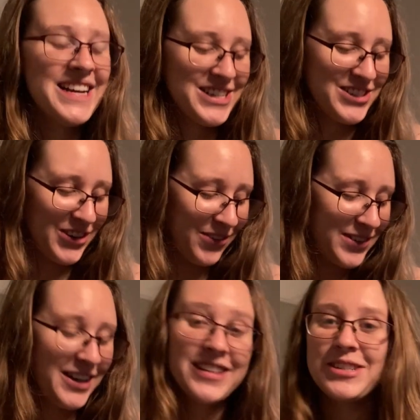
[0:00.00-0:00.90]
So
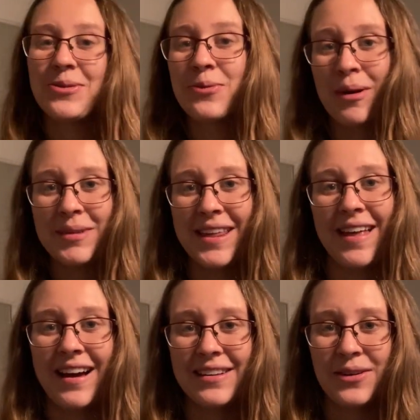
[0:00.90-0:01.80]
hopefully this will remedy
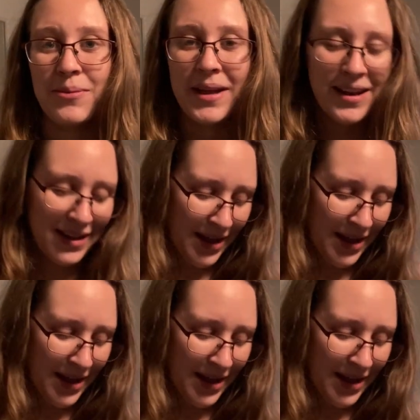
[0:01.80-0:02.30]
that a little bit.